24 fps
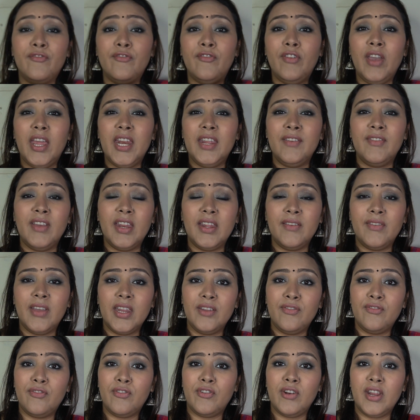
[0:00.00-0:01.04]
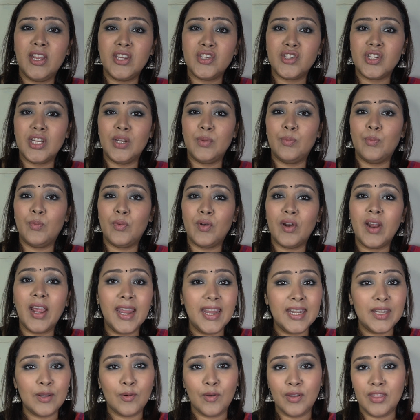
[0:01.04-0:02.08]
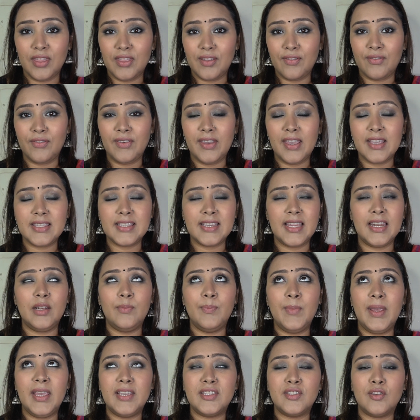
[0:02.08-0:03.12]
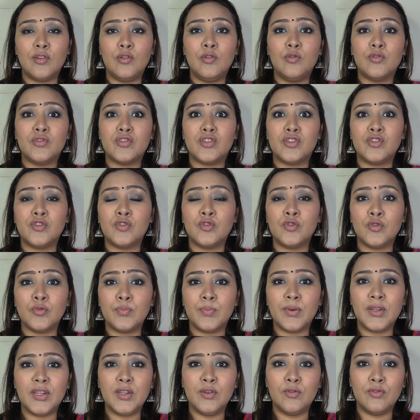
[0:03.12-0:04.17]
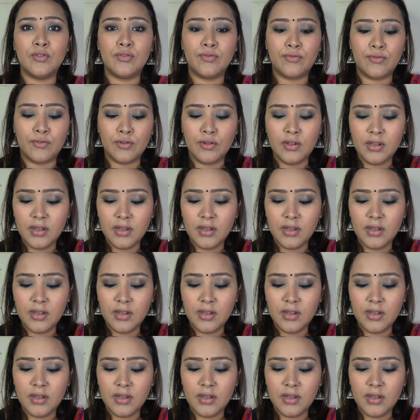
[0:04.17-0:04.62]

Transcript: very fresh and bright on the face, and it makes you look super youthful.